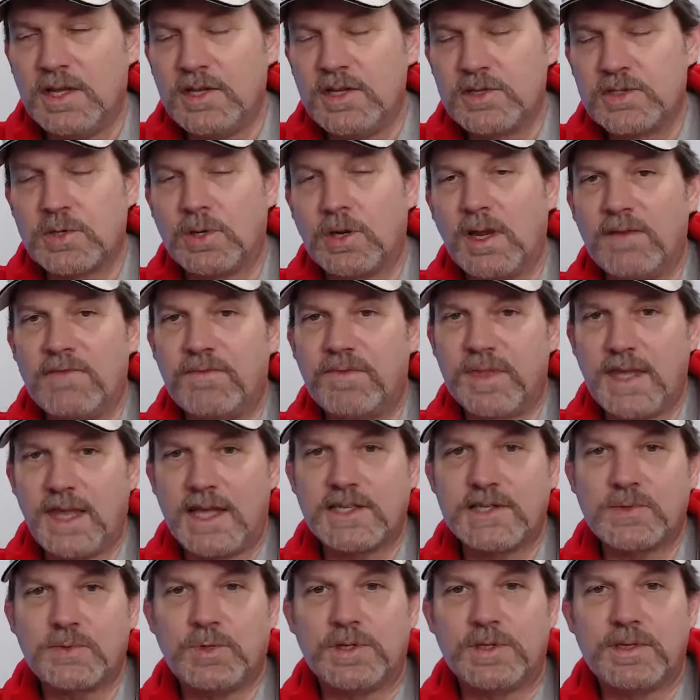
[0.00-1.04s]
So if
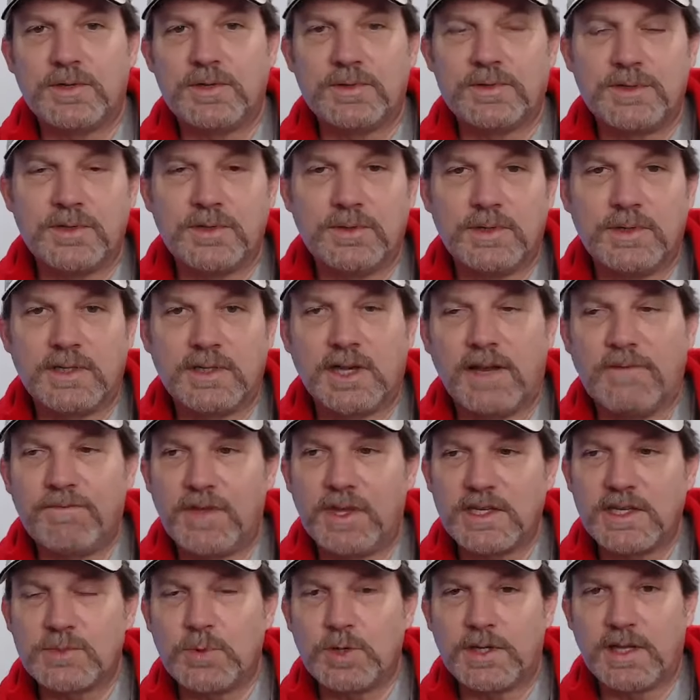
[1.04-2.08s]
that's what you're doing, if
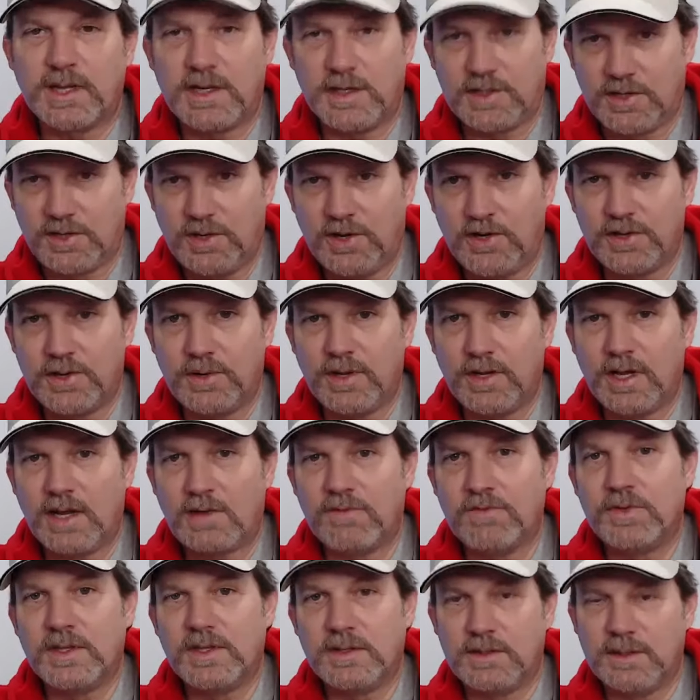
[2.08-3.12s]
that's what kind of car you
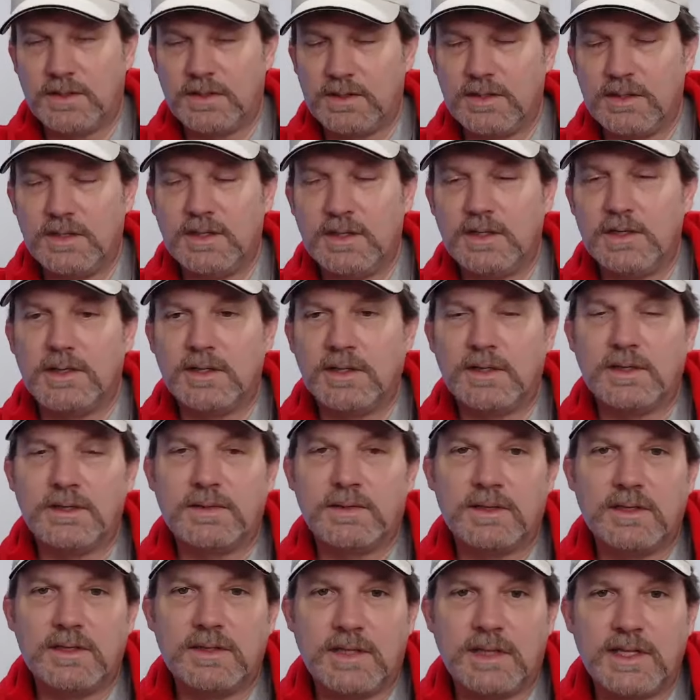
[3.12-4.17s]
have, then
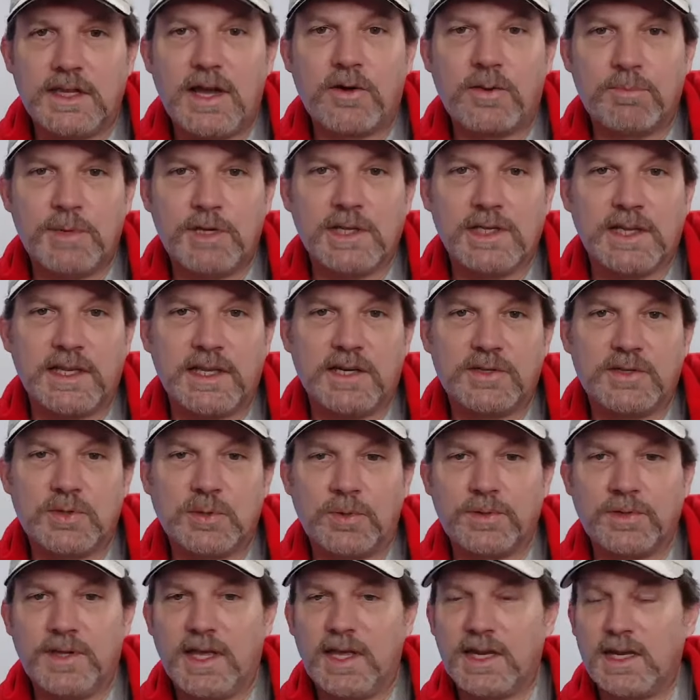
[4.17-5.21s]
I would be leaning
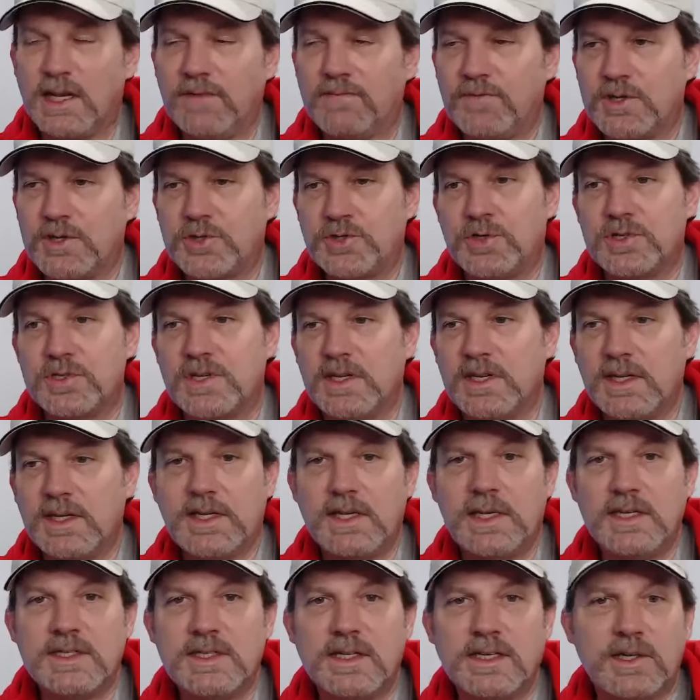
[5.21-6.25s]
toward that. If it's just an
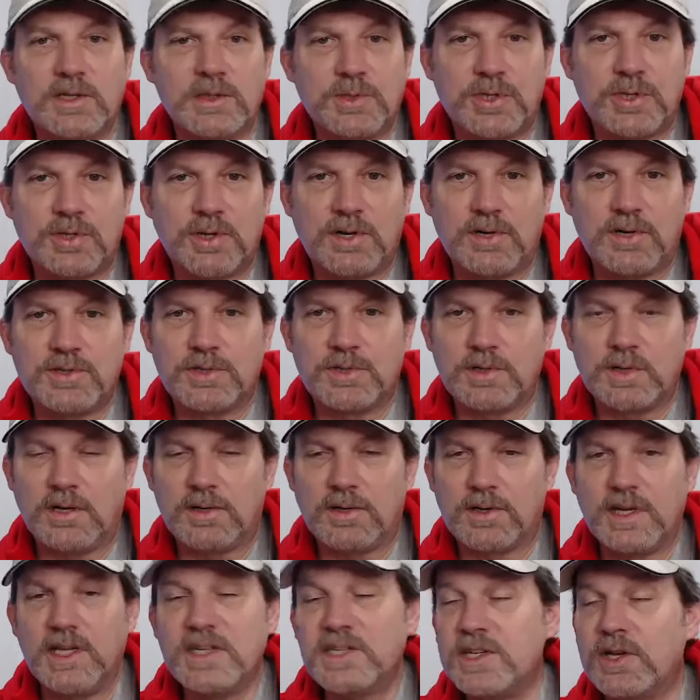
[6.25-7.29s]
EZGO charger
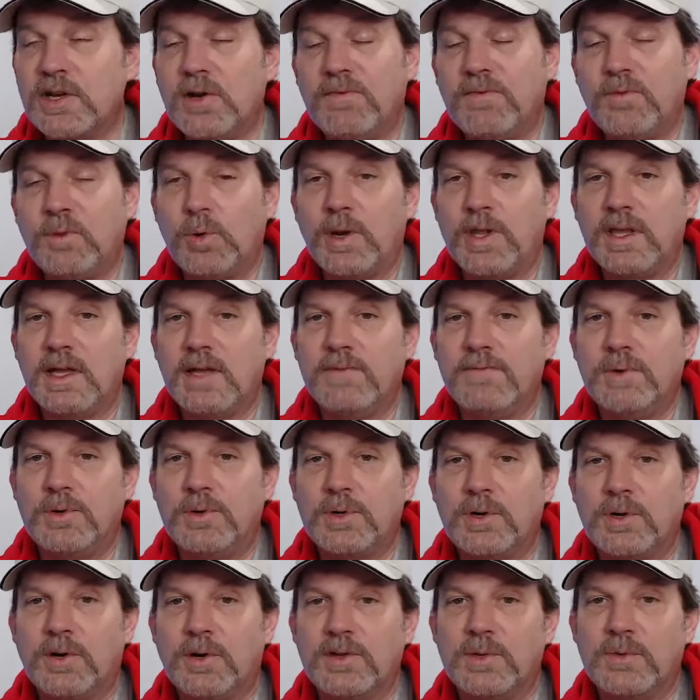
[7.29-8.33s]
or EZGO 48 volt
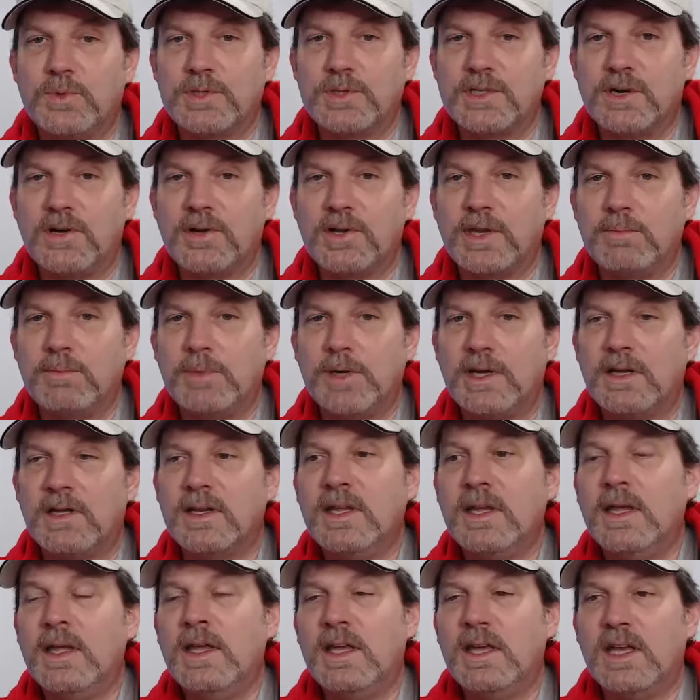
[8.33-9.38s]
car that we're talking about,
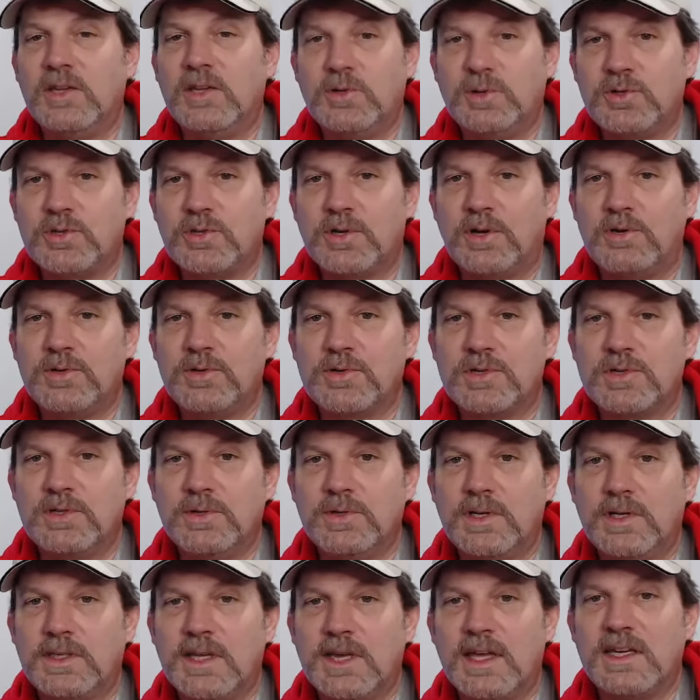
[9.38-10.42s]
and your charger's
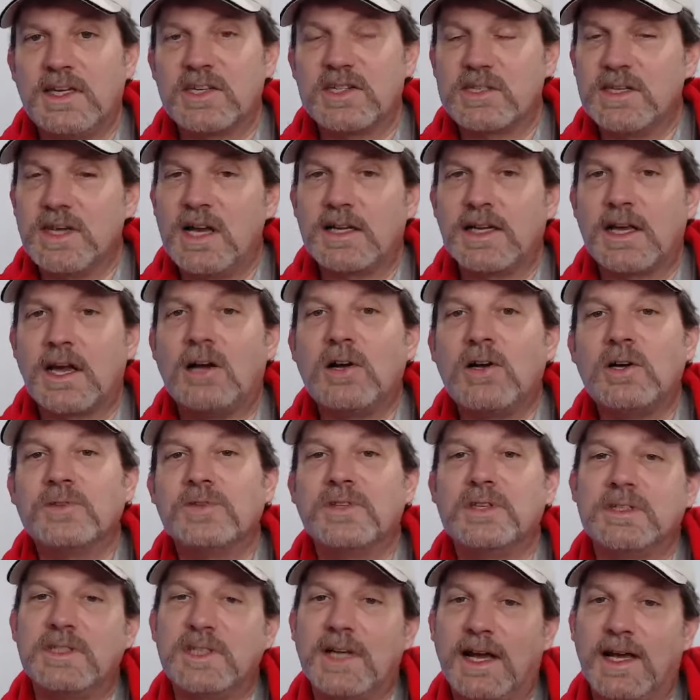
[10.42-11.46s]
doing that, it's not called
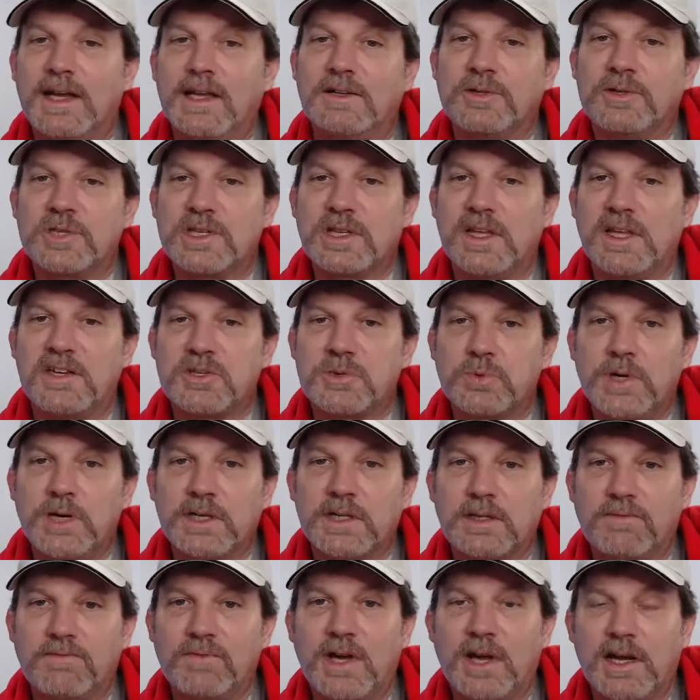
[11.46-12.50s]
the diode slash
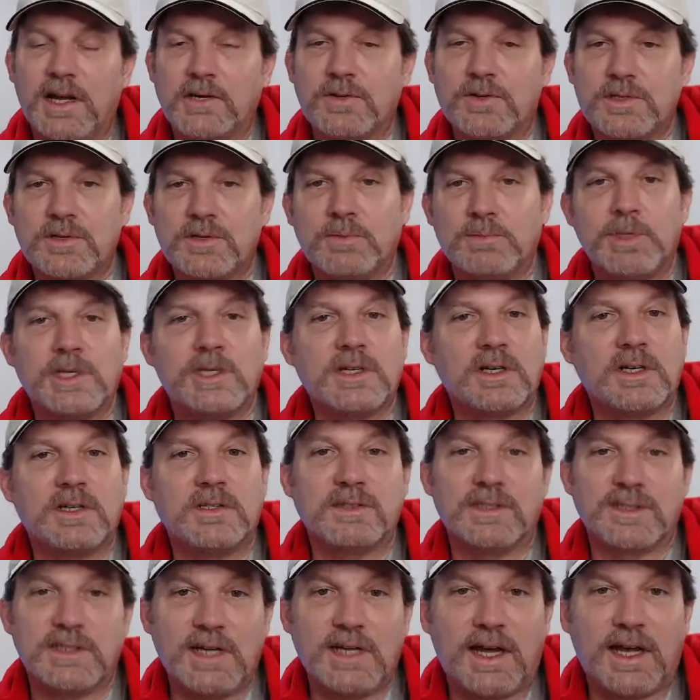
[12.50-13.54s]
rectifier, it's gonna be called
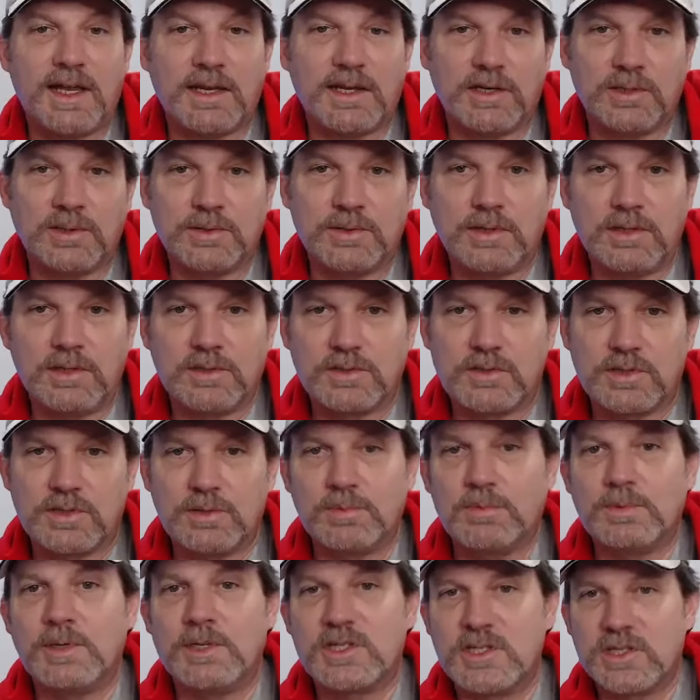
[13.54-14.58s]
the diode, you know, so
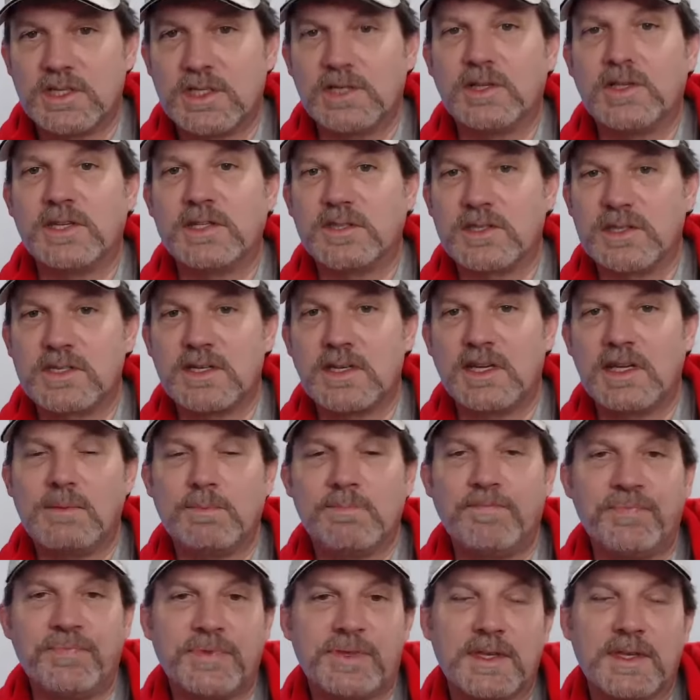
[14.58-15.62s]
it's still in the same
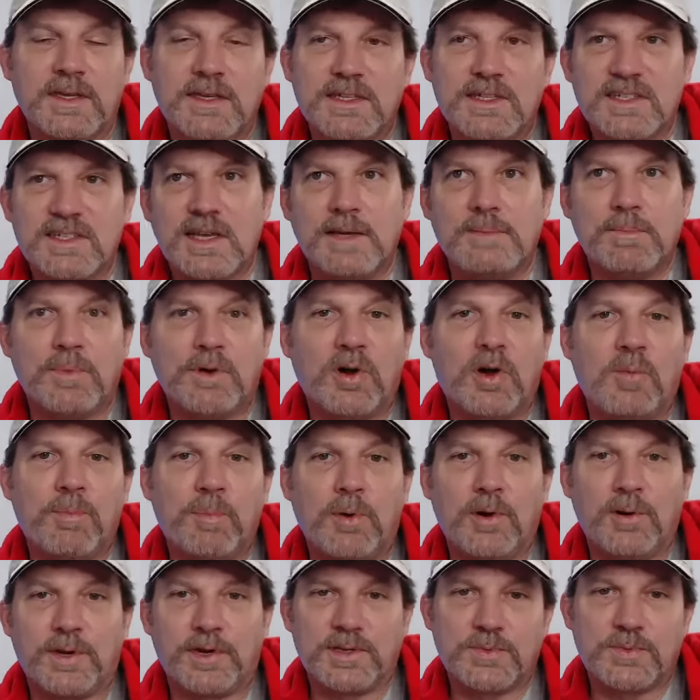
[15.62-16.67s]

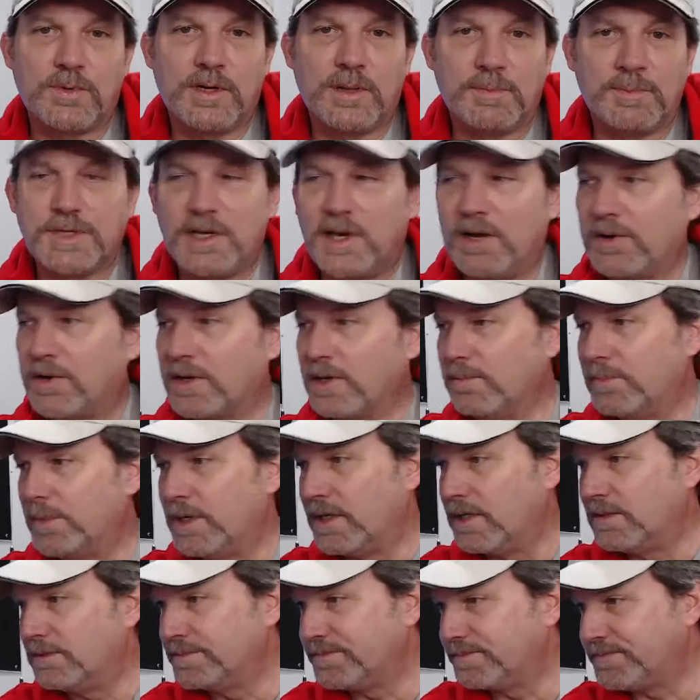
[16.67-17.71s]
ballpark is what I'm talking
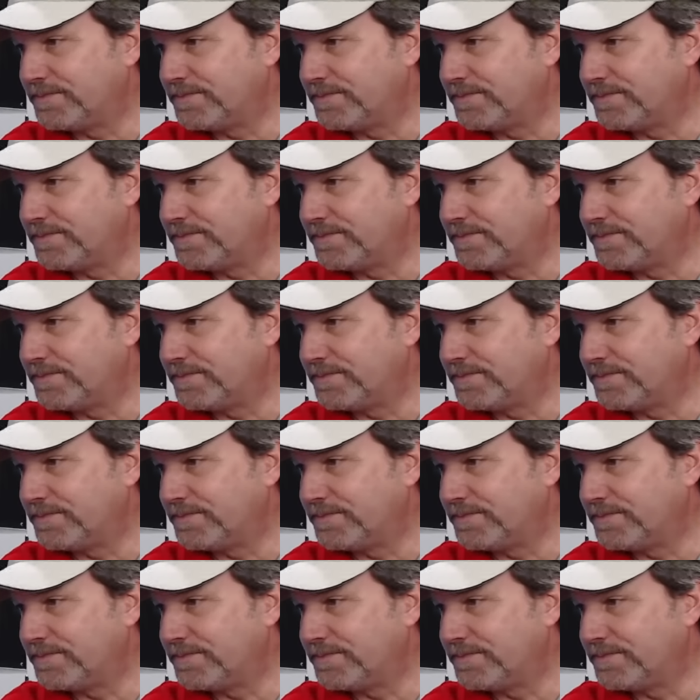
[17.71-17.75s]
about.